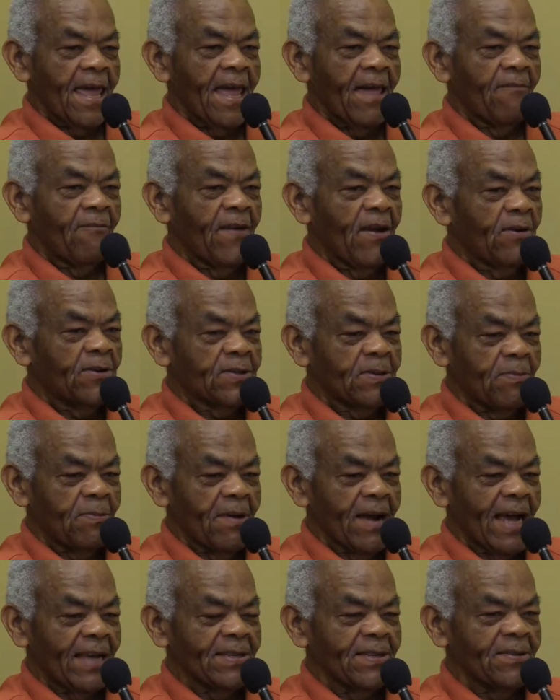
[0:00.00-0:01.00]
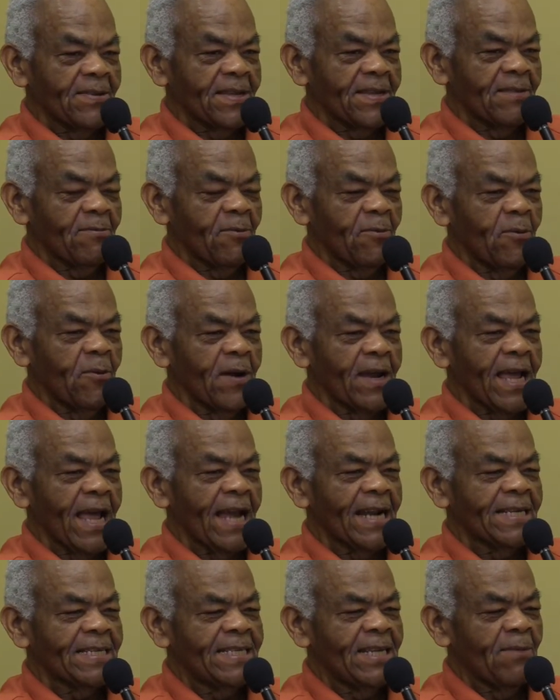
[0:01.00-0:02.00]
Very surprised. What
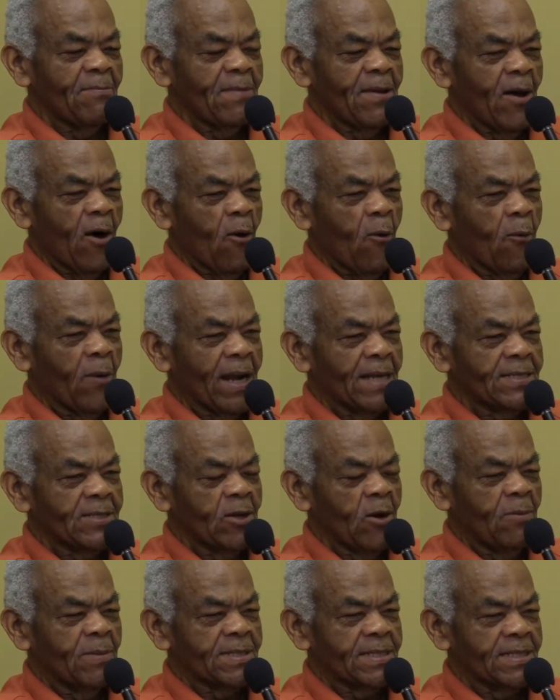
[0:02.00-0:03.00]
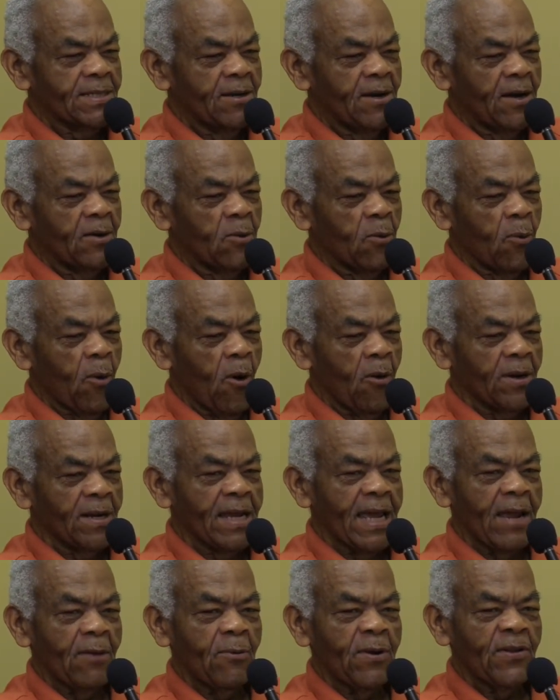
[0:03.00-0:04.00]
kind of tipped me off when I saw my son walk
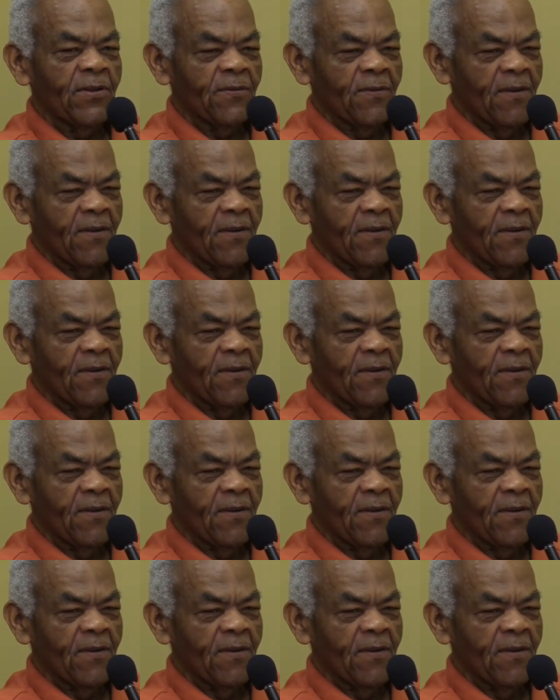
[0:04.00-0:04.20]
in with his